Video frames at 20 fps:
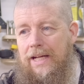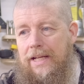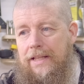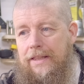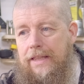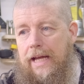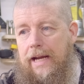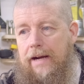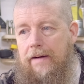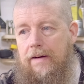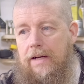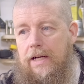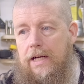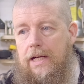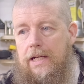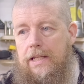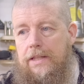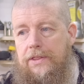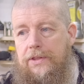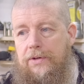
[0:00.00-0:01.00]
there
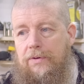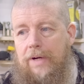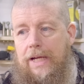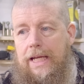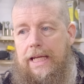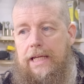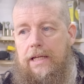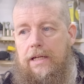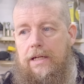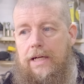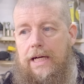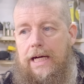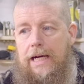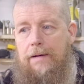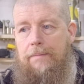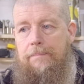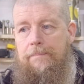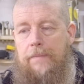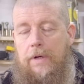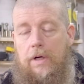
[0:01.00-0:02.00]
are 3
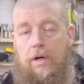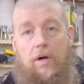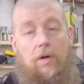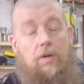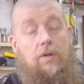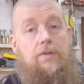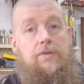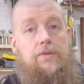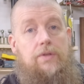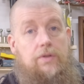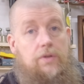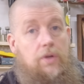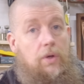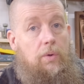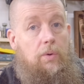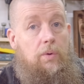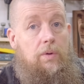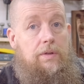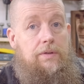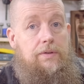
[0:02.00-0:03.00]
Ox
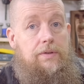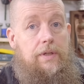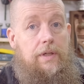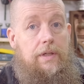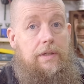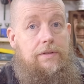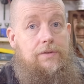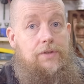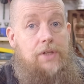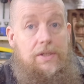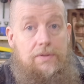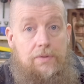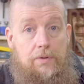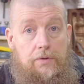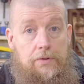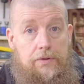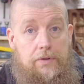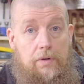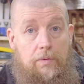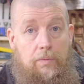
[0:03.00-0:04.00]
Tools
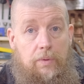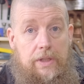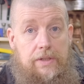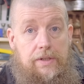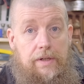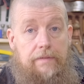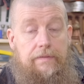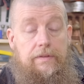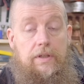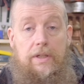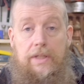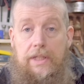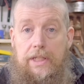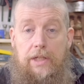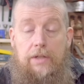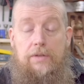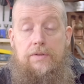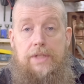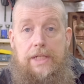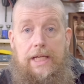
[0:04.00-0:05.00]
chisels, which I've not
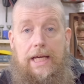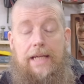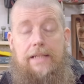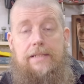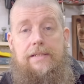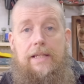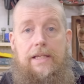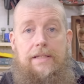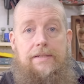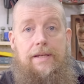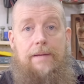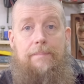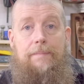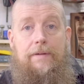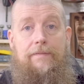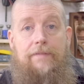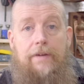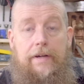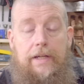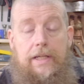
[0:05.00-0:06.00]
used yet. They sent
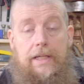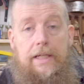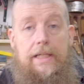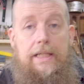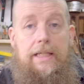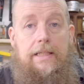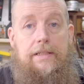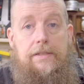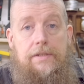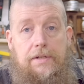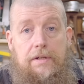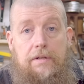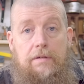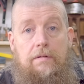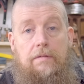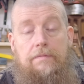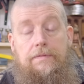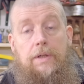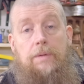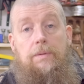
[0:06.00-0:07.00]
me very kindly to do
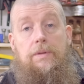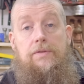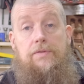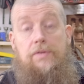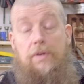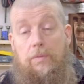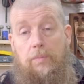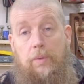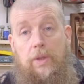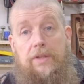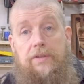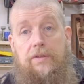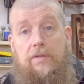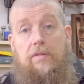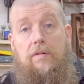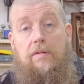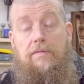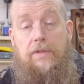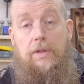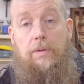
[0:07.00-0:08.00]
a review on, so I will do
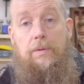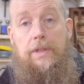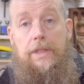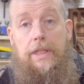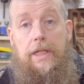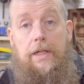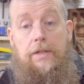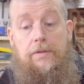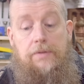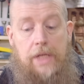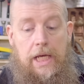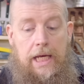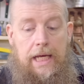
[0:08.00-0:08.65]
a review on those.